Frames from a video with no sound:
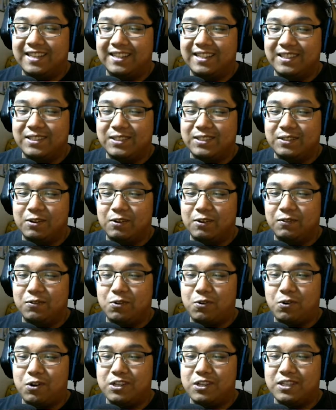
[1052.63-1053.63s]
So of
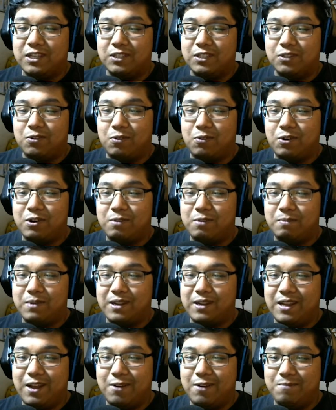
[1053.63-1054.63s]
course that's going to be
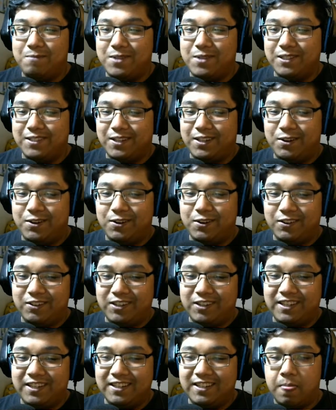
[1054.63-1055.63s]
help me,
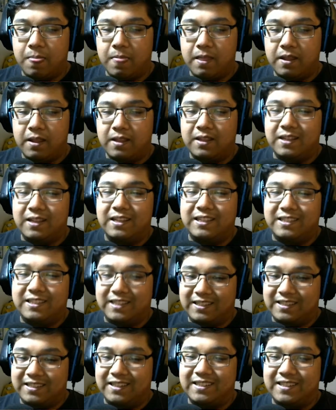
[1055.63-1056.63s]
Sayori!
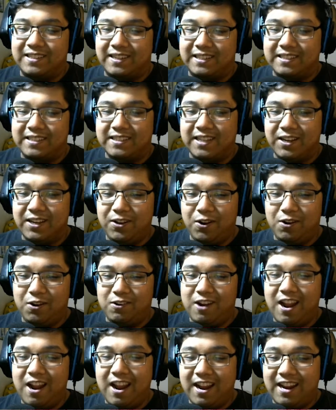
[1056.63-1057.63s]

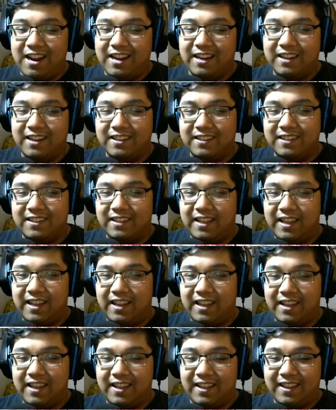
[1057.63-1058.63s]
Sayori!
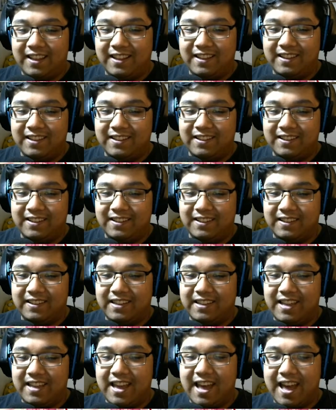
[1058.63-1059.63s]
Eh?
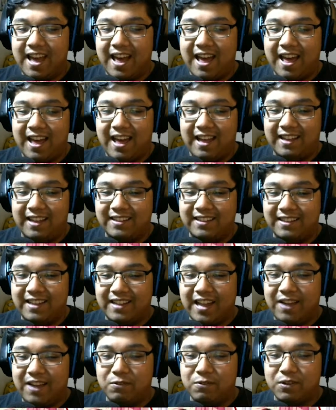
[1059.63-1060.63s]
Yeah!
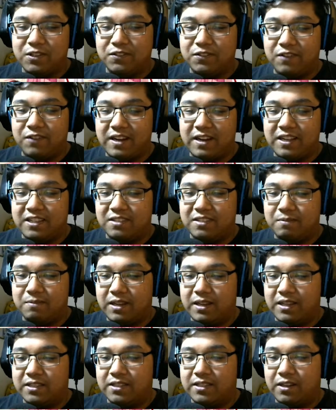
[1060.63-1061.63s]
Everyone's fighting is
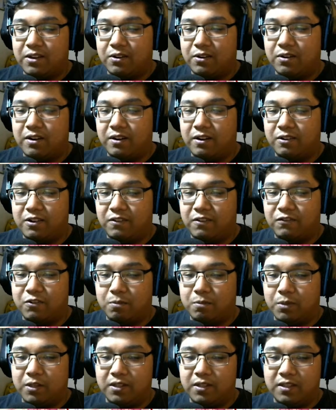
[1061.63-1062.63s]
making Sayori
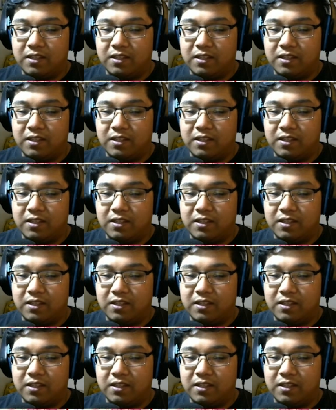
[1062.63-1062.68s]
uncomfortable.